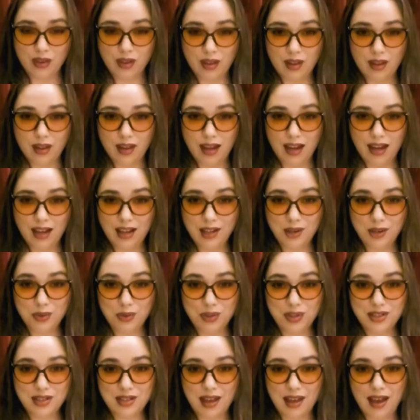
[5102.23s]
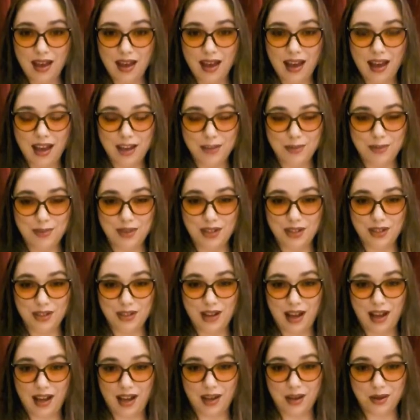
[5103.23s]
and it was a happier
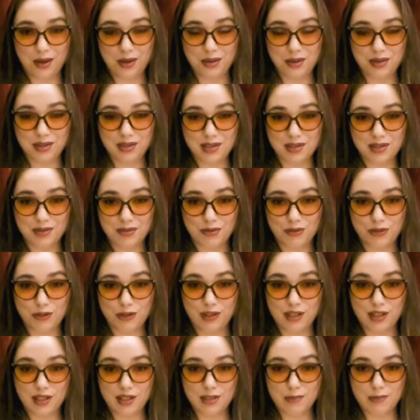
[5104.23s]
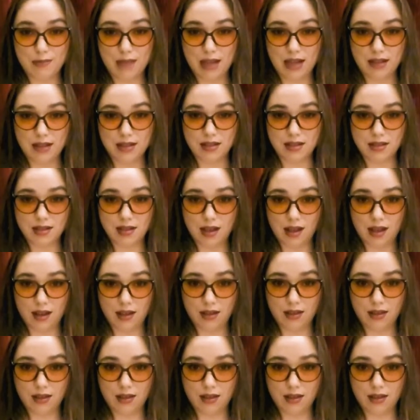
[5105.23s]
house for this man's death.